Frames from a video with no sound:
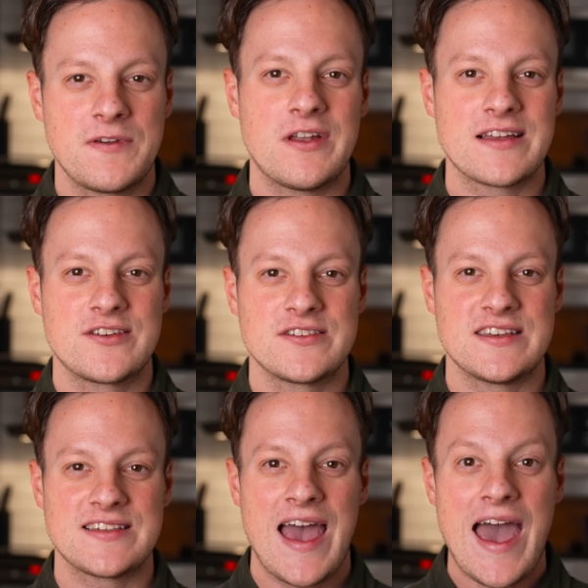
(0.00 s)
feel like there's
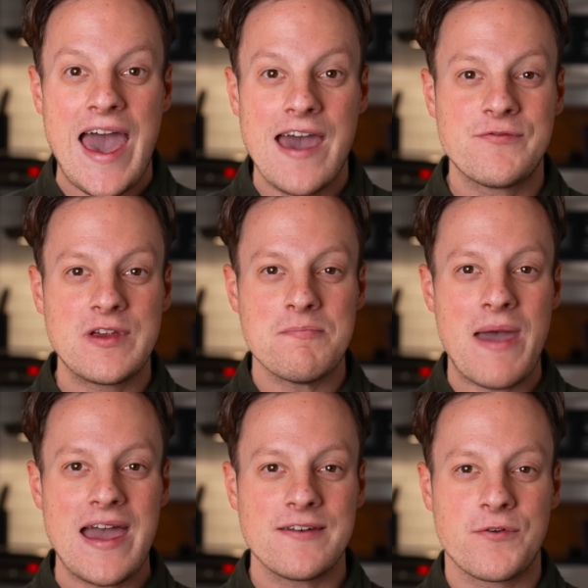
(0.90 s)
this every
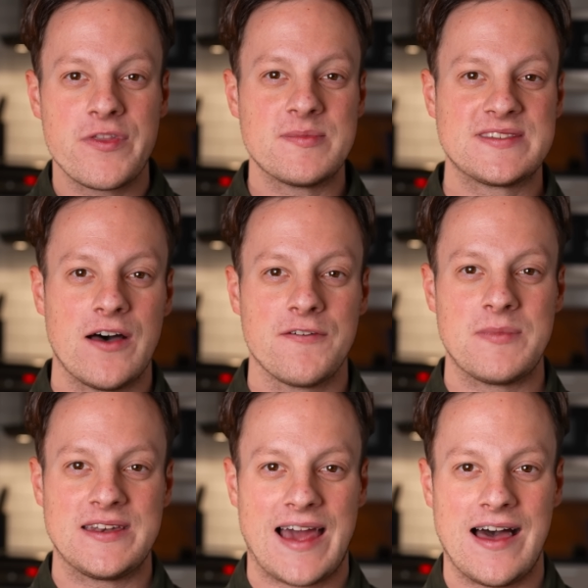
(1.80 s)
man for themselves
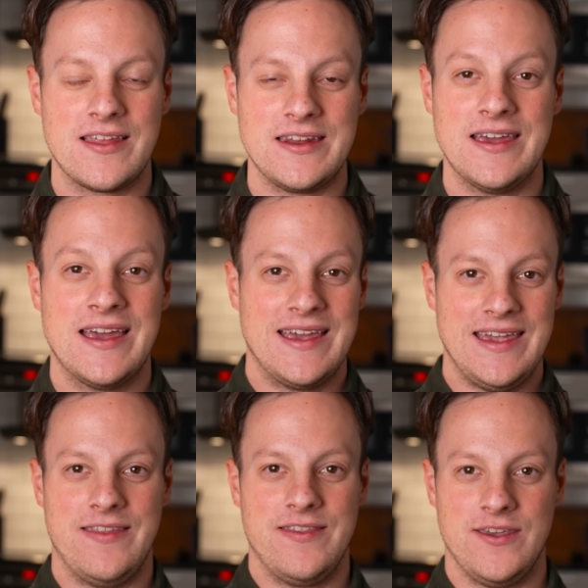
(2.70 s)
mentality
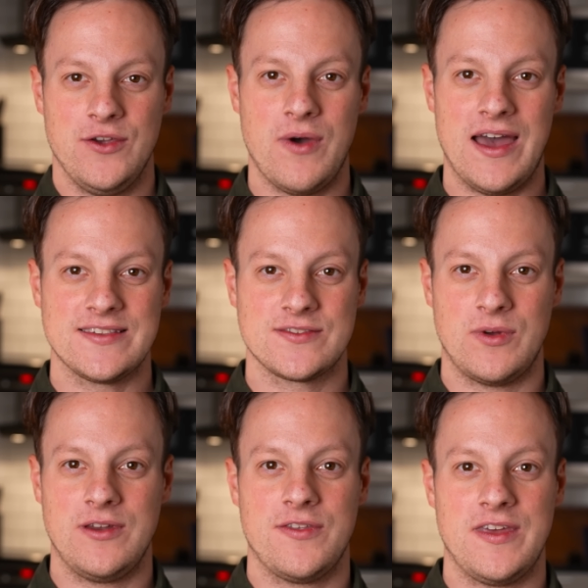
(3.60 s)
in the US
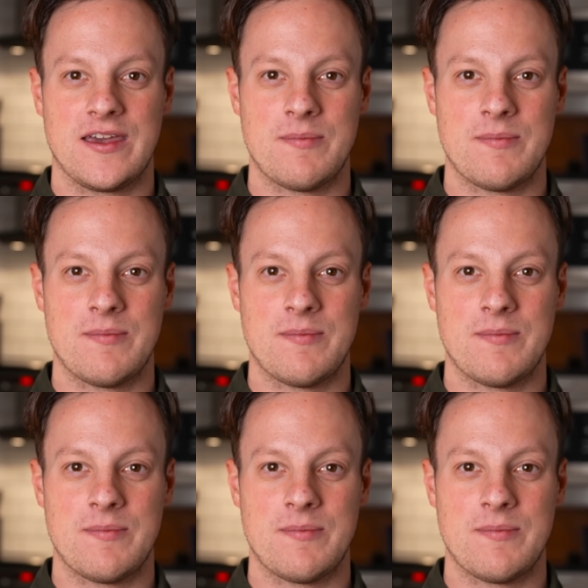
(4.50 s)
when you think